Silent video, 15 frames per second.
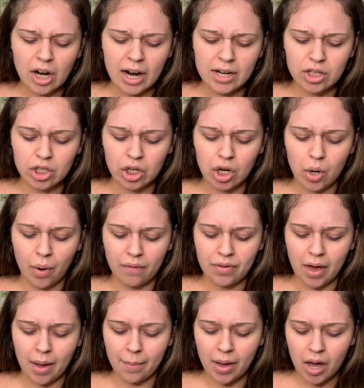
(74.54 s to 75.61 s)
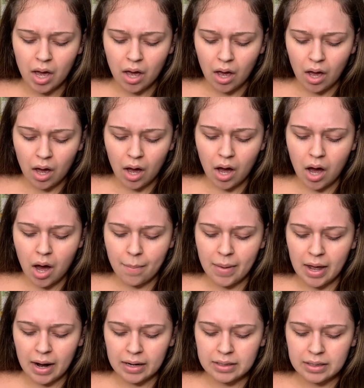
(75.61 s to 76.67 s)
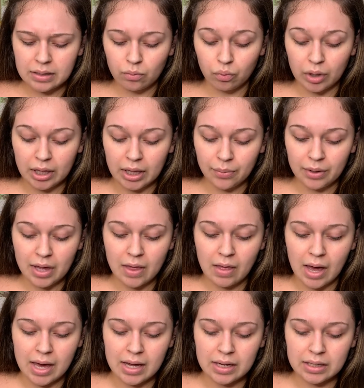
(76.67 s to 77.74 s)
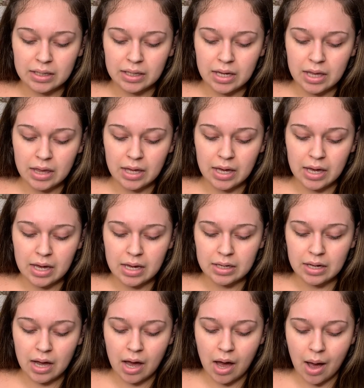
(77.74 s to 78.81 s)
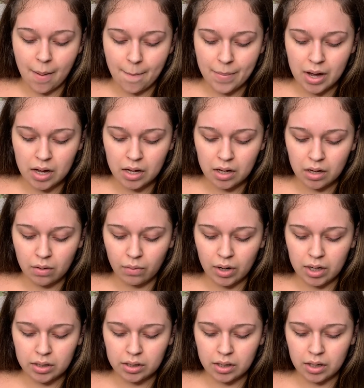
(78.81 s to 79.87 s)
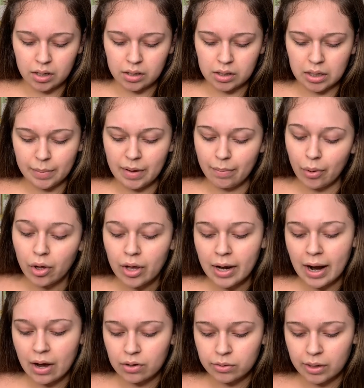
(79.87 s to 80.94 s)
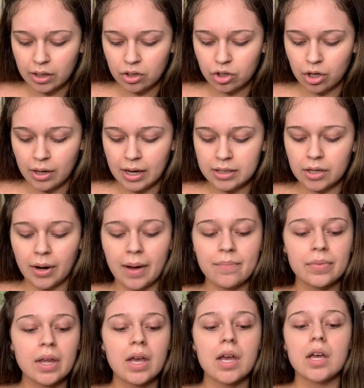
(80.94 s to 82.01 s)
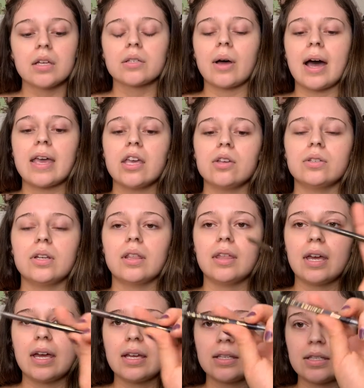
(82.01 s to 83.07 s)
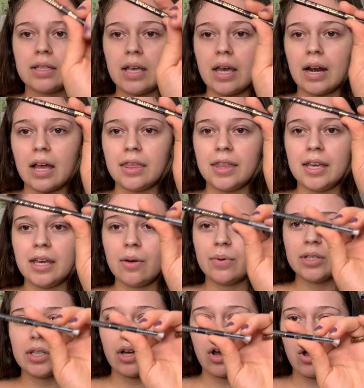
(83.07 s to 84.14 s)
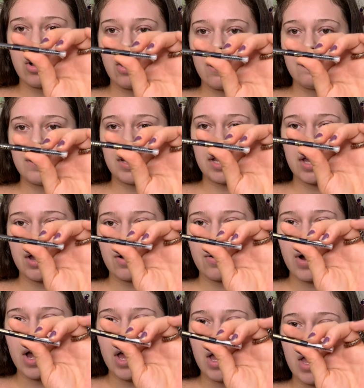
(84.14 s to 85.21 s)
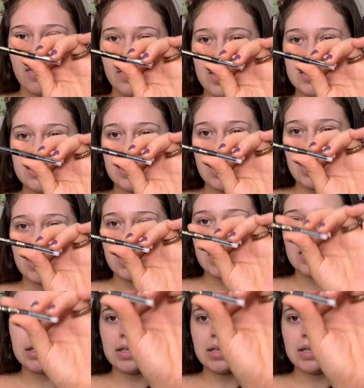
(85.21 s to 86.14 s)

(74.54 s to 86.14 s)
two of them. And I really liked the, where is this? Let me pull it out so I can show you guys. Okay, so I used this, and I think it was the haul video. This is